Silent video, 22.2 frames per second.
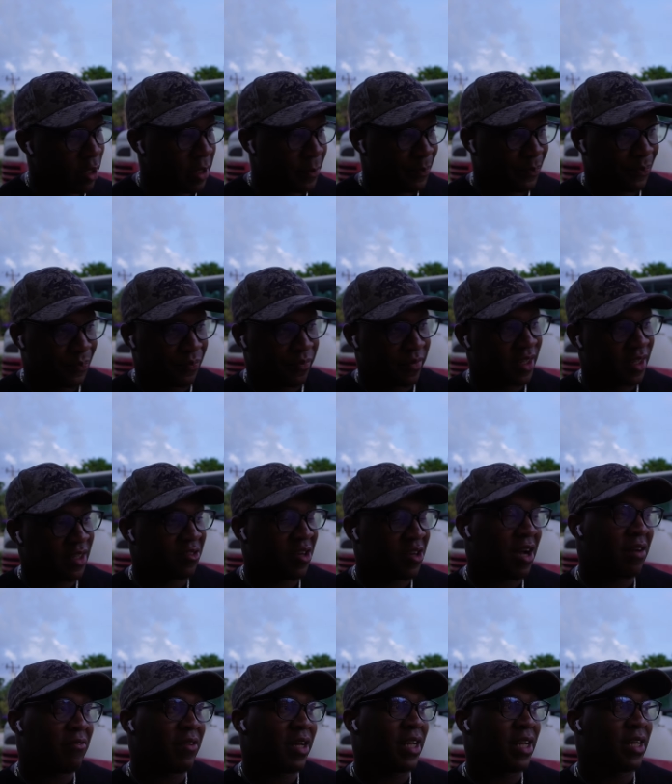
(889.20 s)
it.
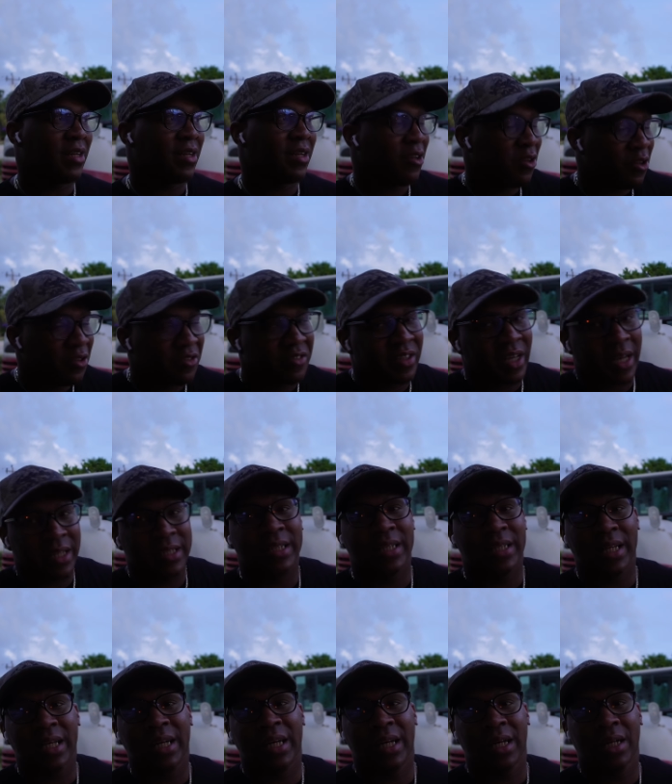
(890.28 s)
Drive-in, you used to have to
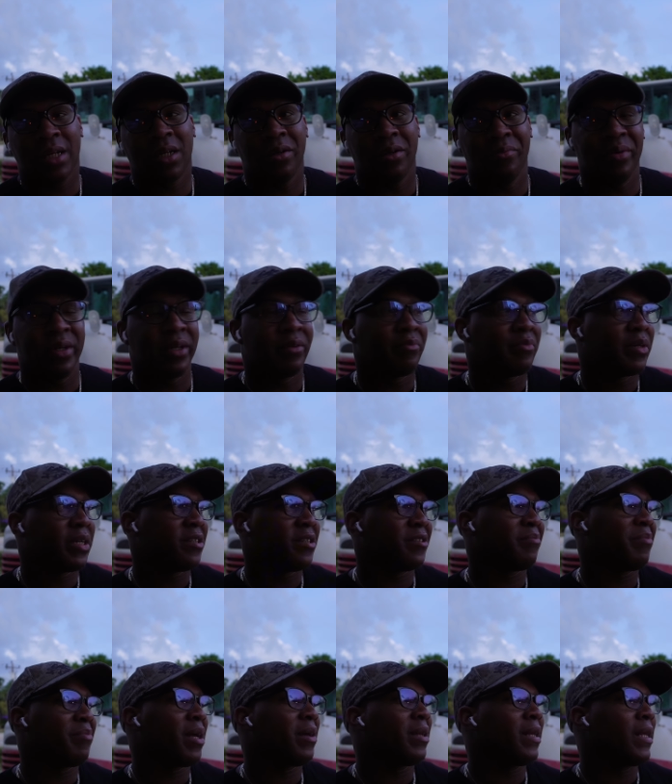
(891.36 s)
deadhead a little bit, but it was
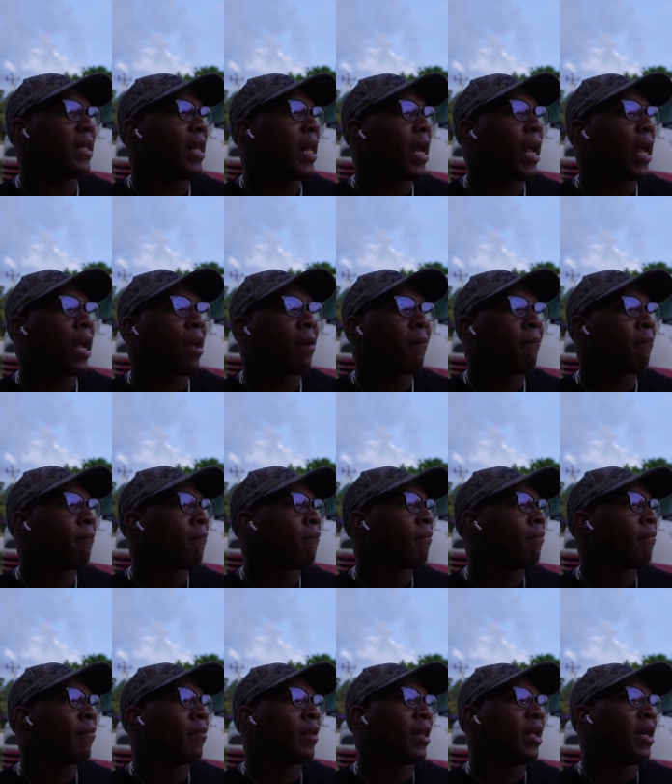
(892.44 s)
mainly like
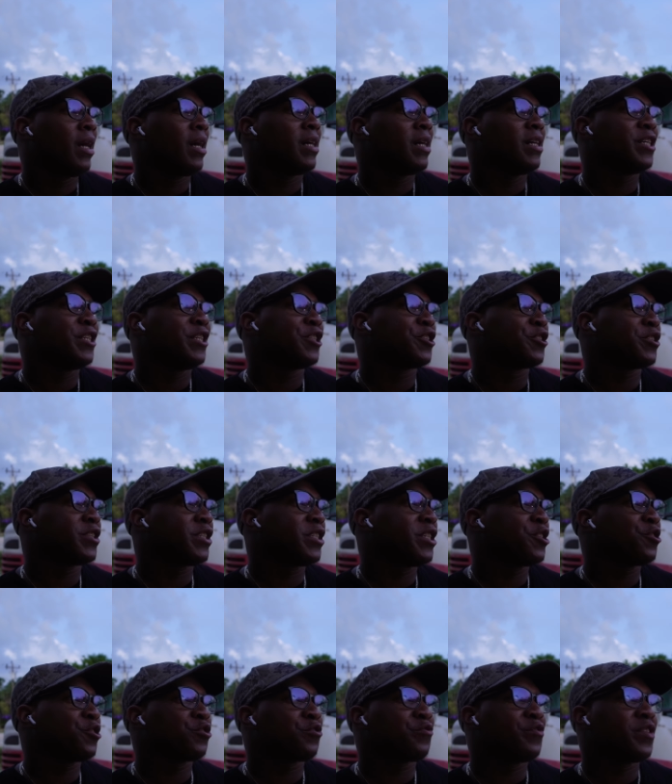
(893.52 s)
100,
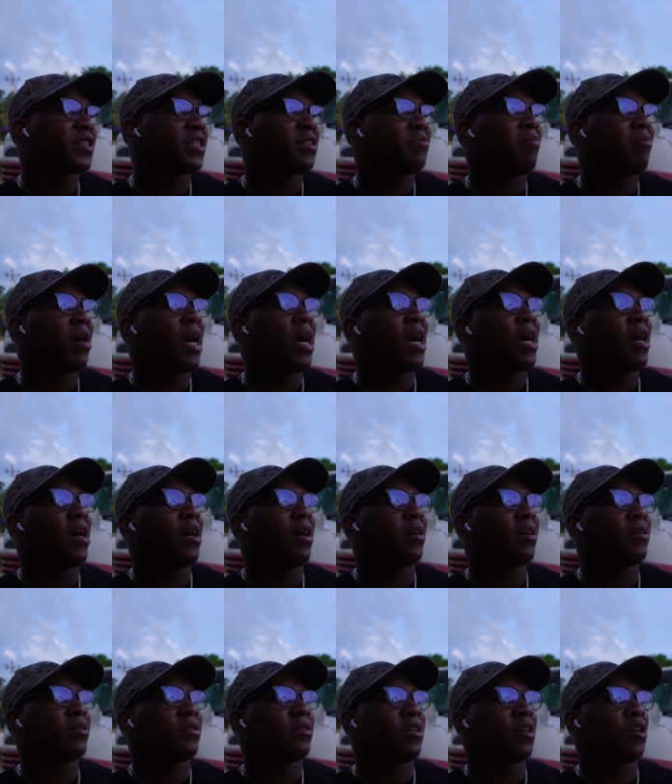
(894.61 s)
150
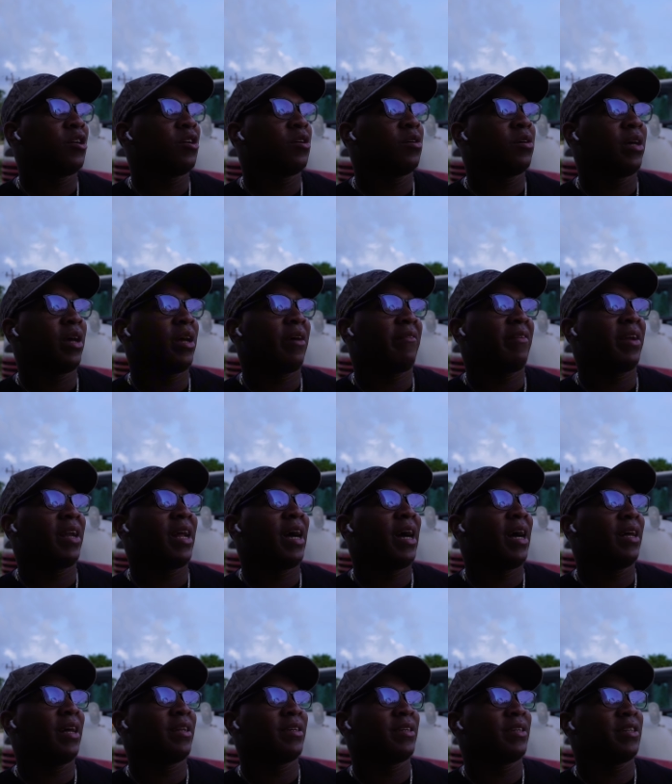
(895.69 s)
miles, you know. Every
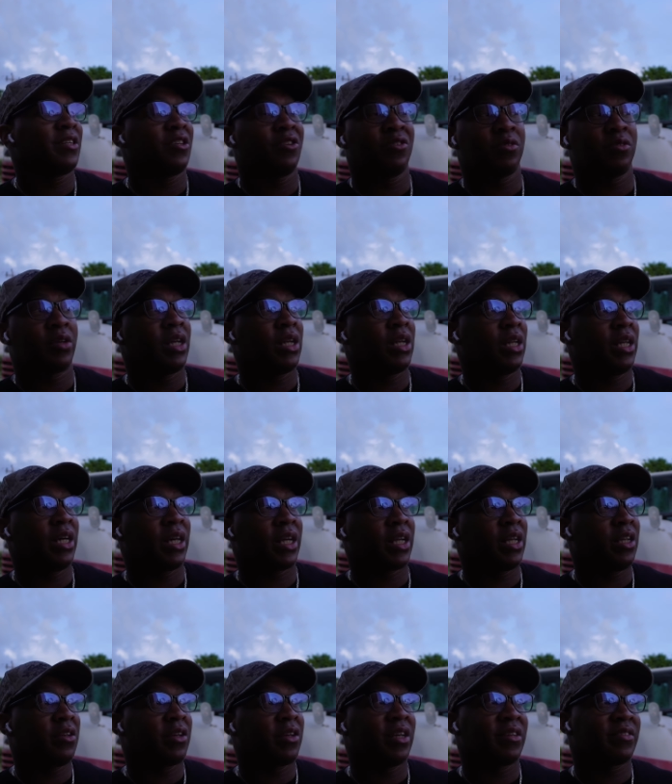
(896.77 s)
now and then you get lucky,
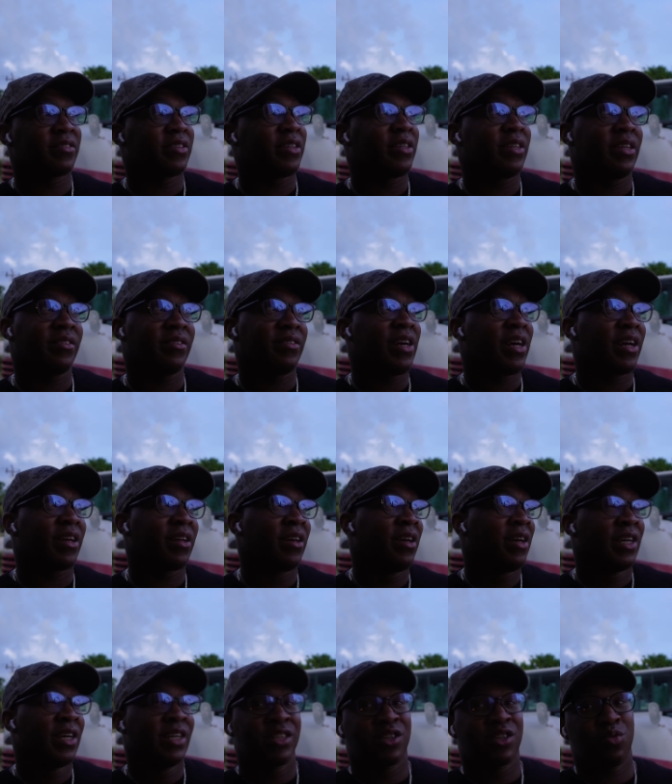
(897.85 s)
you get something that's
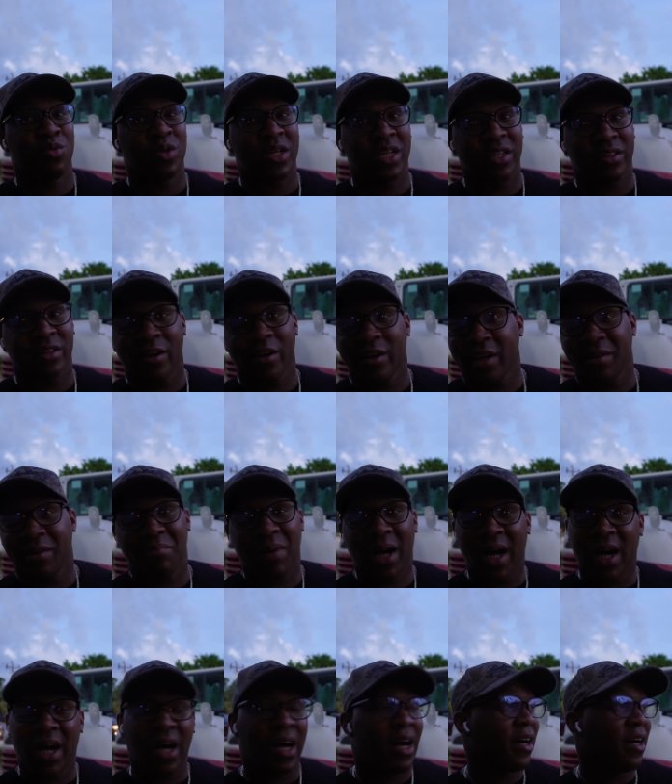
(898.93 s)
like 20, 30
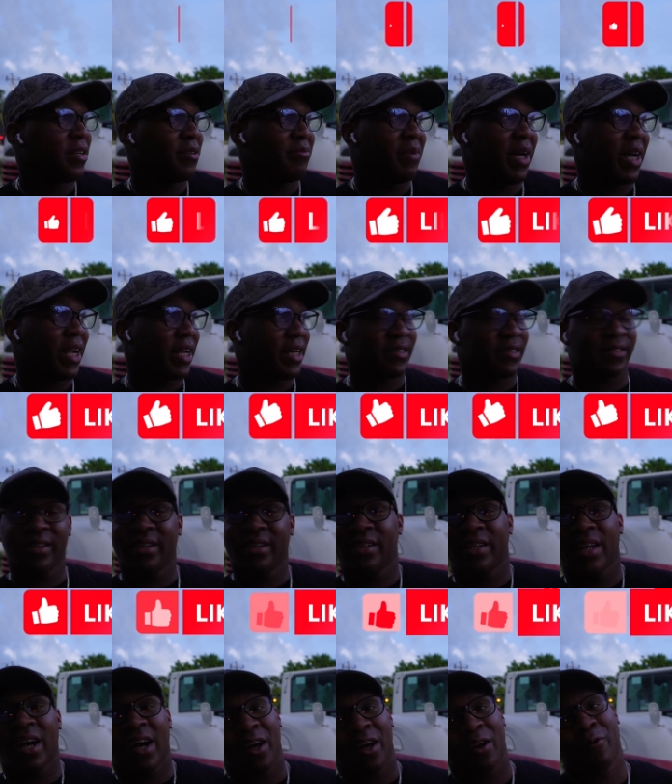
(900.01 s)
miles, you might get something
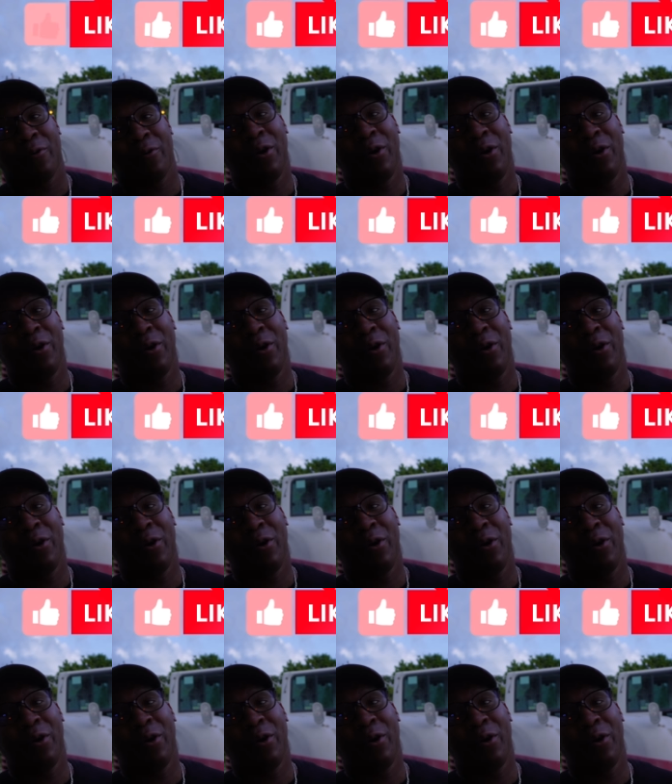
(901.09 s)
down the